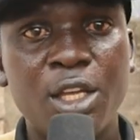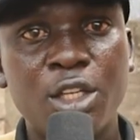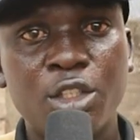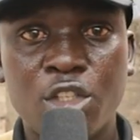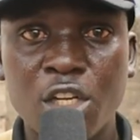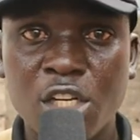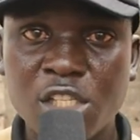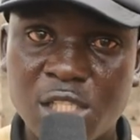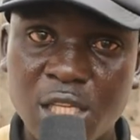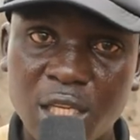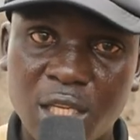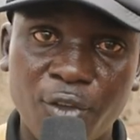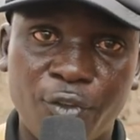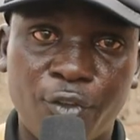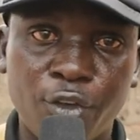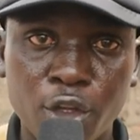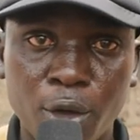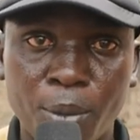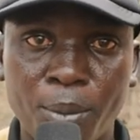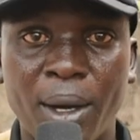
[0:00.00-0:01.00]
Just take your
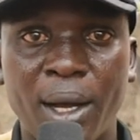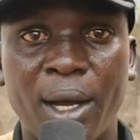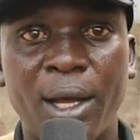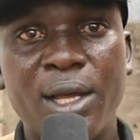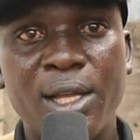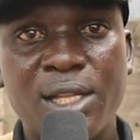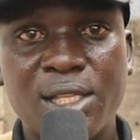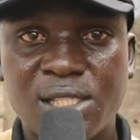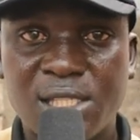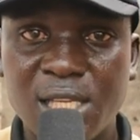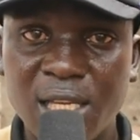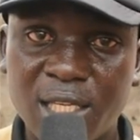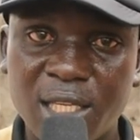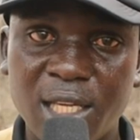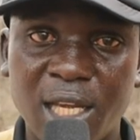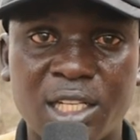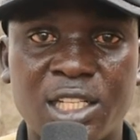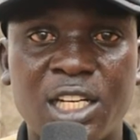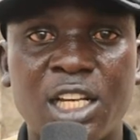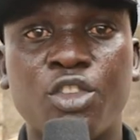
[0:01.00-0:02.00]
phone number, take
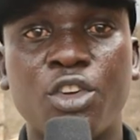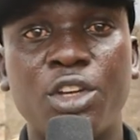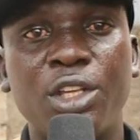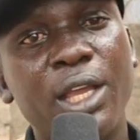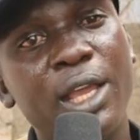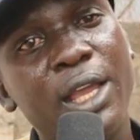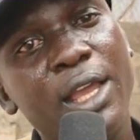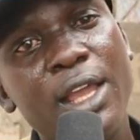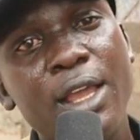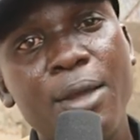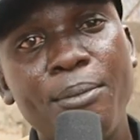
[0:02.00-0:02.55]
your address for here.